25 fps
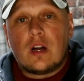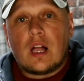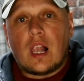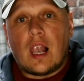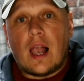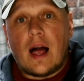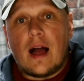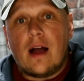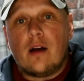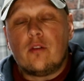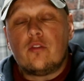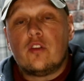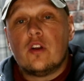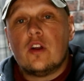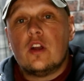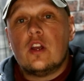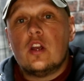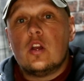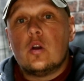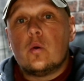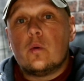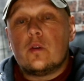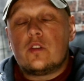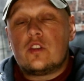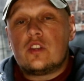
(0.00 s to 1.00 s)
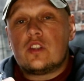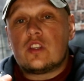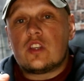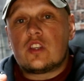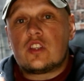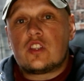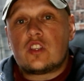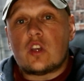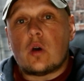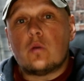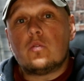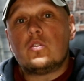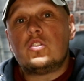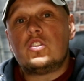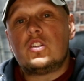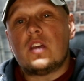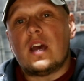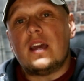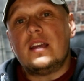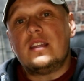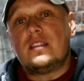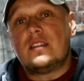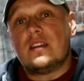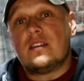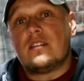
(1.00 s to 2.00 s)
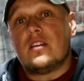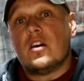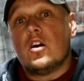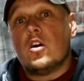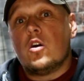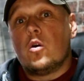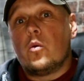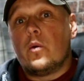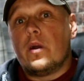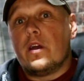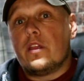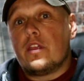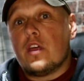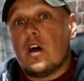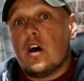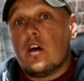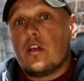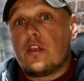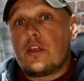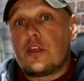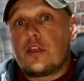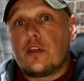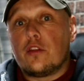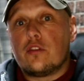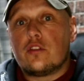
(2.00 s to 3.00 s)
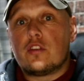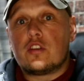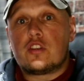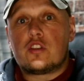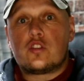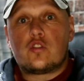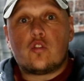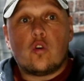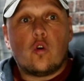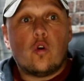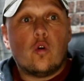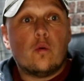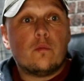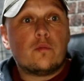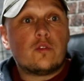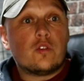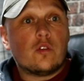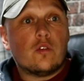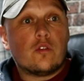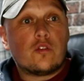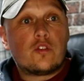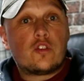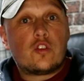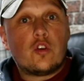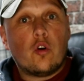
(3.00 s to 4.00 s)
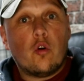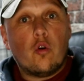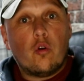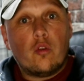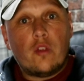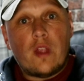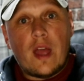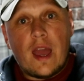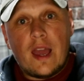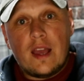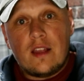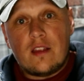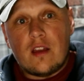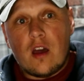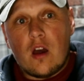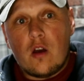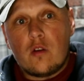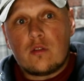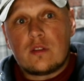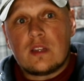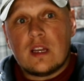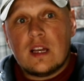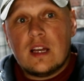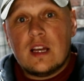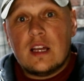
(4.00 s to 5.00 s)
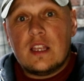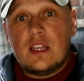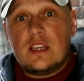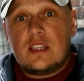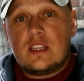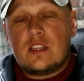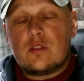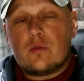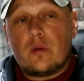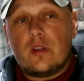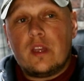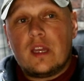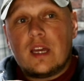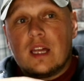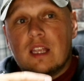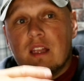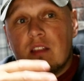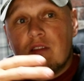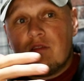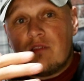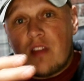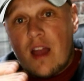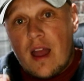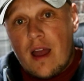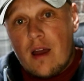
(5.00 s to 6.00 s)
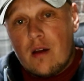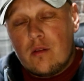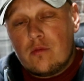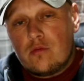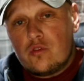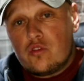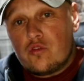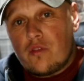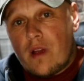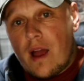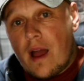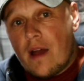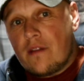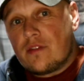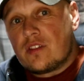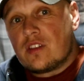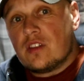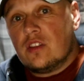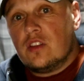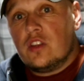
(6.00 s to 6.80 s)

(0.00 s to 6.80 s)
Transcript: cloud, which is associated with thunderstorms or tornadoes. This is when you get the downdrafts